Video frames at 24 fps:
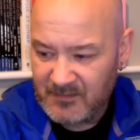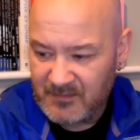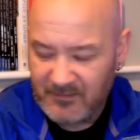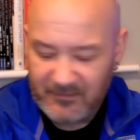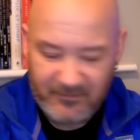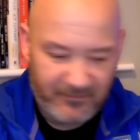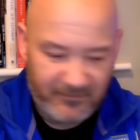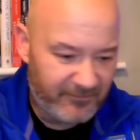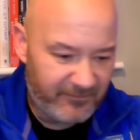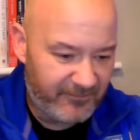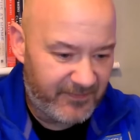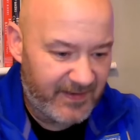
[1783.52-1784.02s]

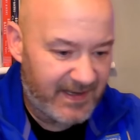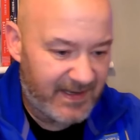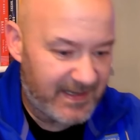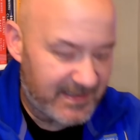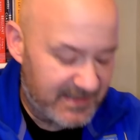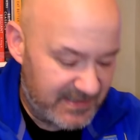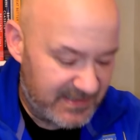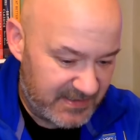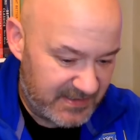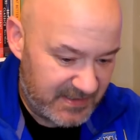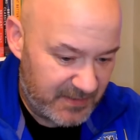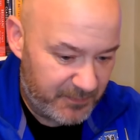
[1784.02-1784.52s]

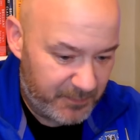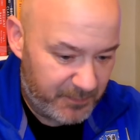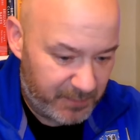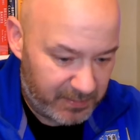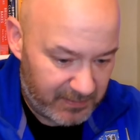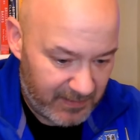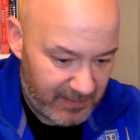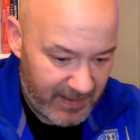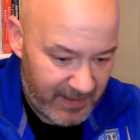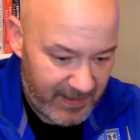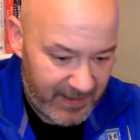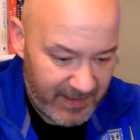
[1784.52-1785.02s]
phases of
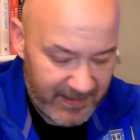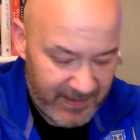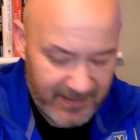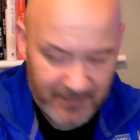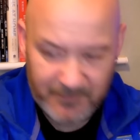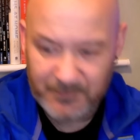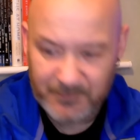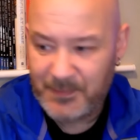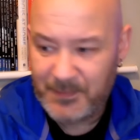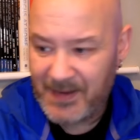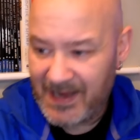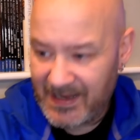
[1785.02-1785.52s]
play
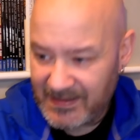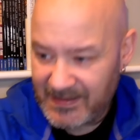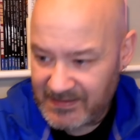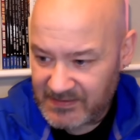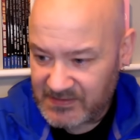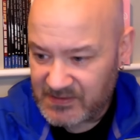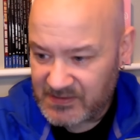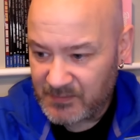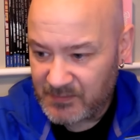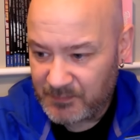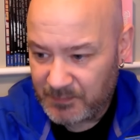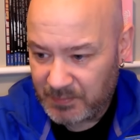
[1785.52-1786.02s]
and
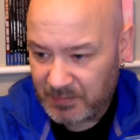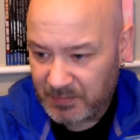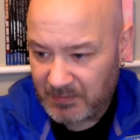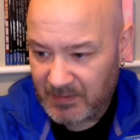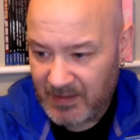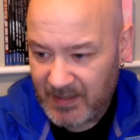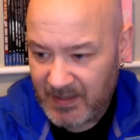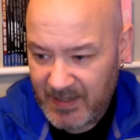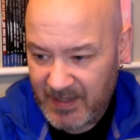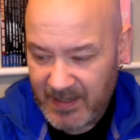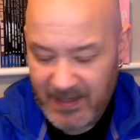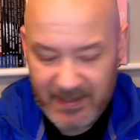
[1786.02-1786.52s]
patterns of
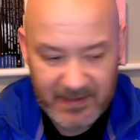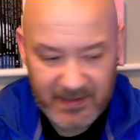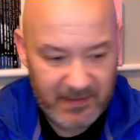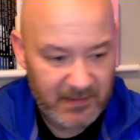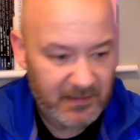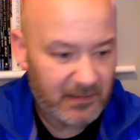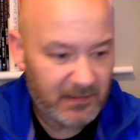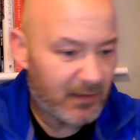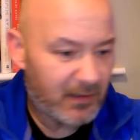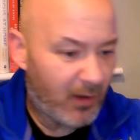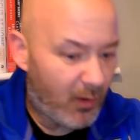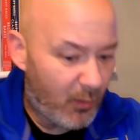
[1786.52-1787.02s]
play and
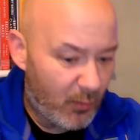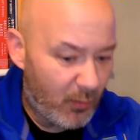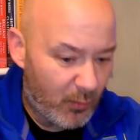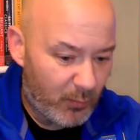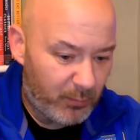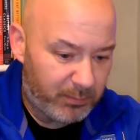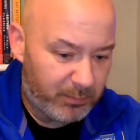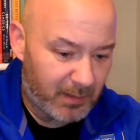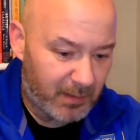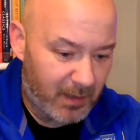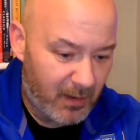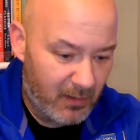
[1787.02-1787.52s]
low
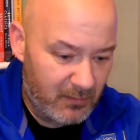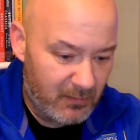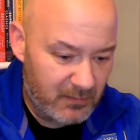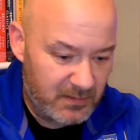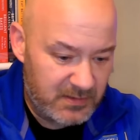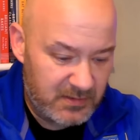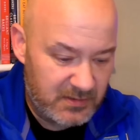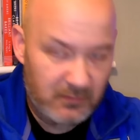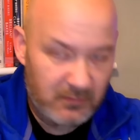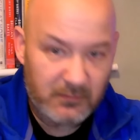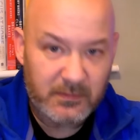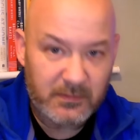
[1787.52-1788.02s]

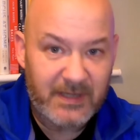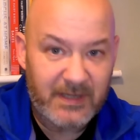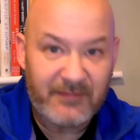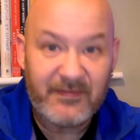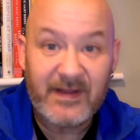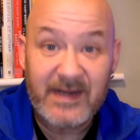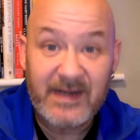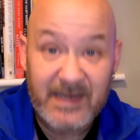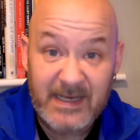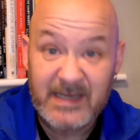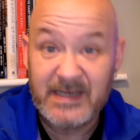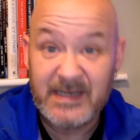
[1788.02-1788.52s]
blocks or
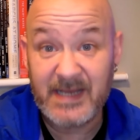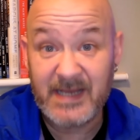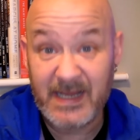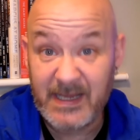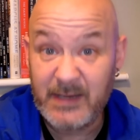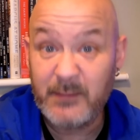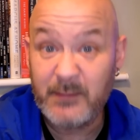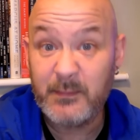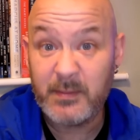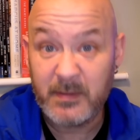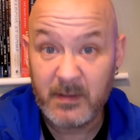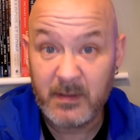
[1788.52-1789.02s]
defending
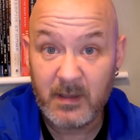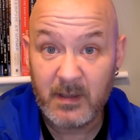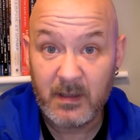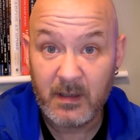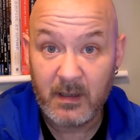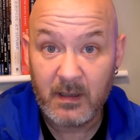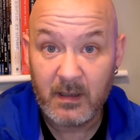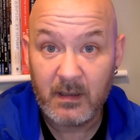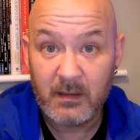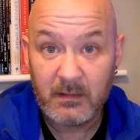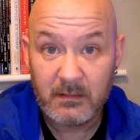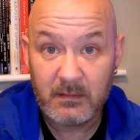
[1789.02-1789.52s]
deep.
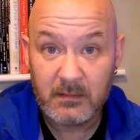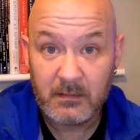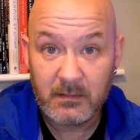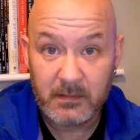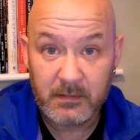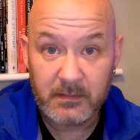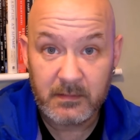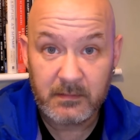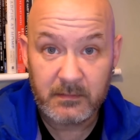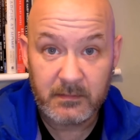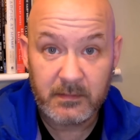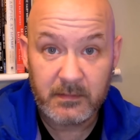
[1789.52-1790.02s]

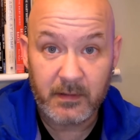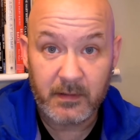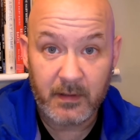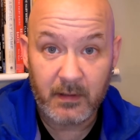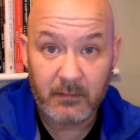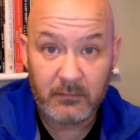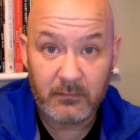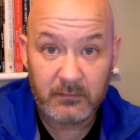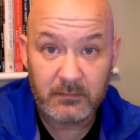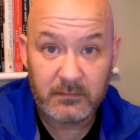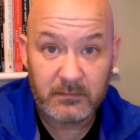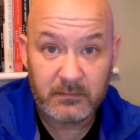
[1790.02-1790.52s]
You
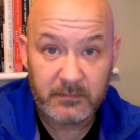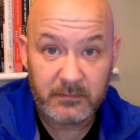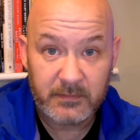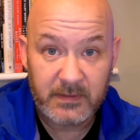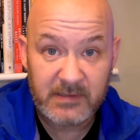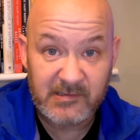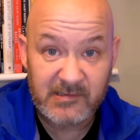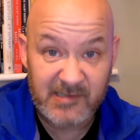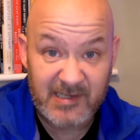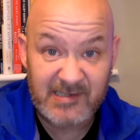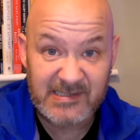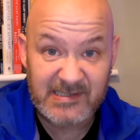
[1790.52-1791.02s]
know,
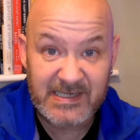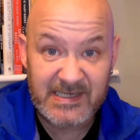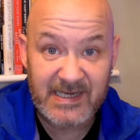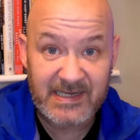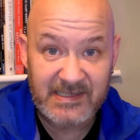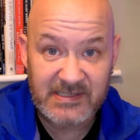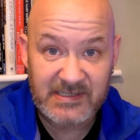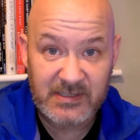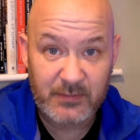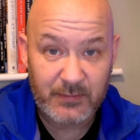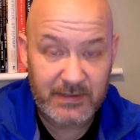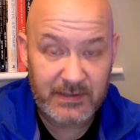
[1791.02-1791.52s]
this is an
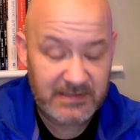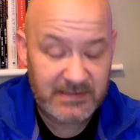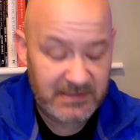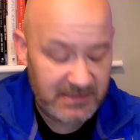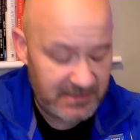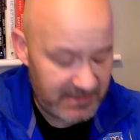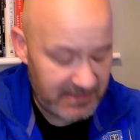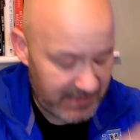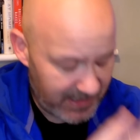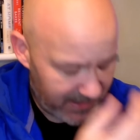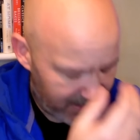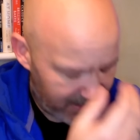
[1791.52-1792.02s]
easier way to
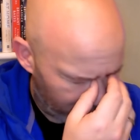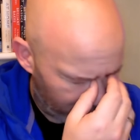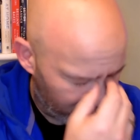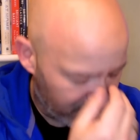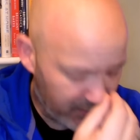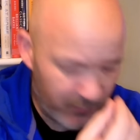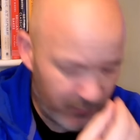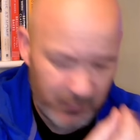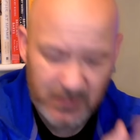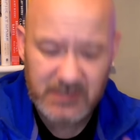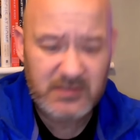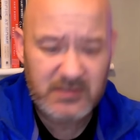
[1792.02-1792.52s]
say it, and
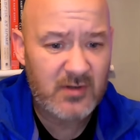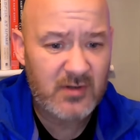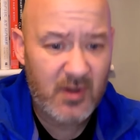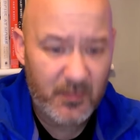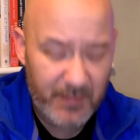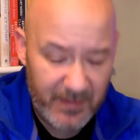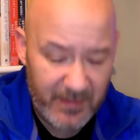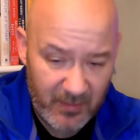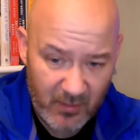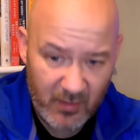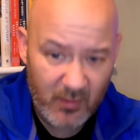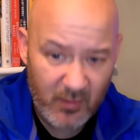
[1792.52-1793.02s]
we could talk
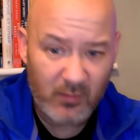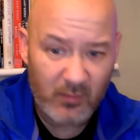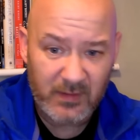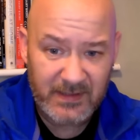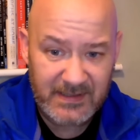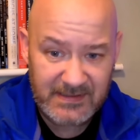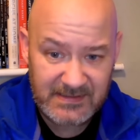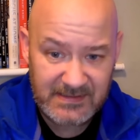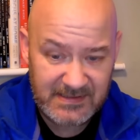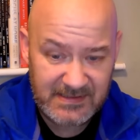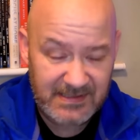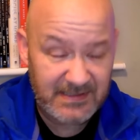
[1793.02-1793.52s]
about all
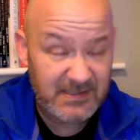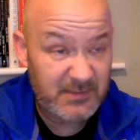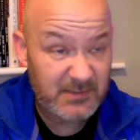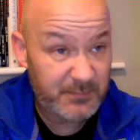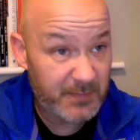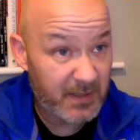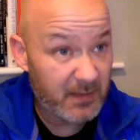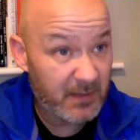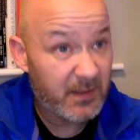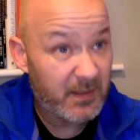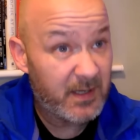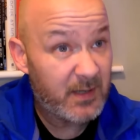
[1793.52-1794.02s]
these things,
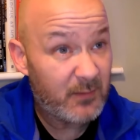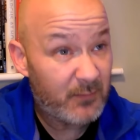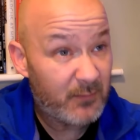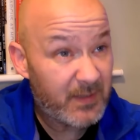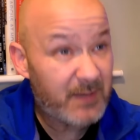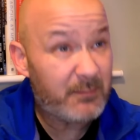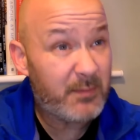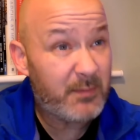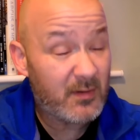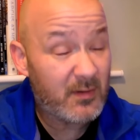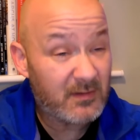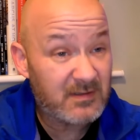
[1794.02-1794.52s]
but when
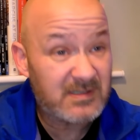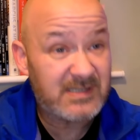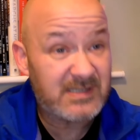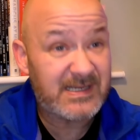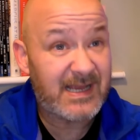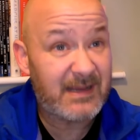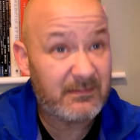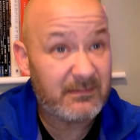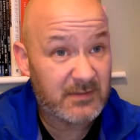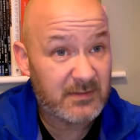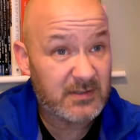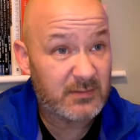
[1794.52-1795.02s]
it boils
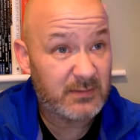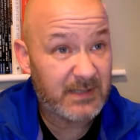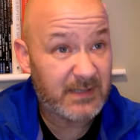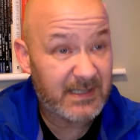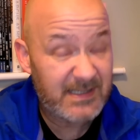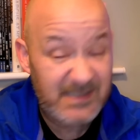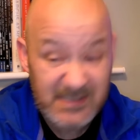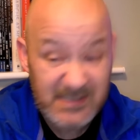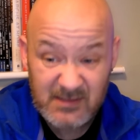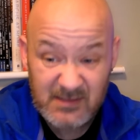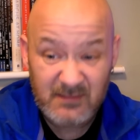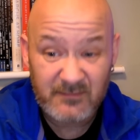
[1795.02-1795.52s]
down to it,
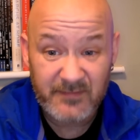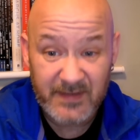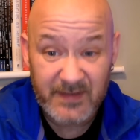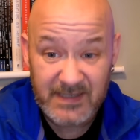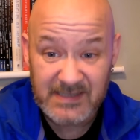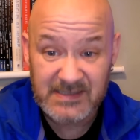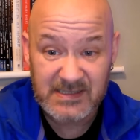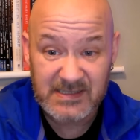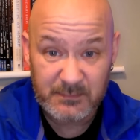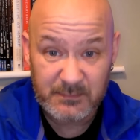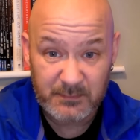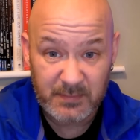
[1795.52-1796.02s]
it's still
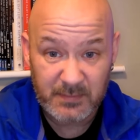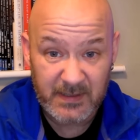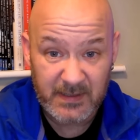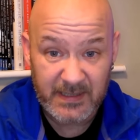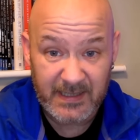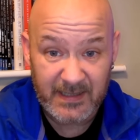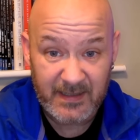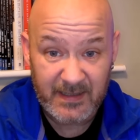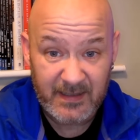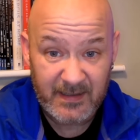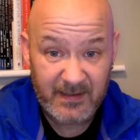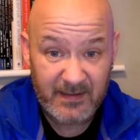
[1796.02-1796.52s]
very simple, isn't
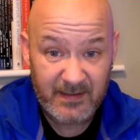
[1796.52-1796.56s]
it?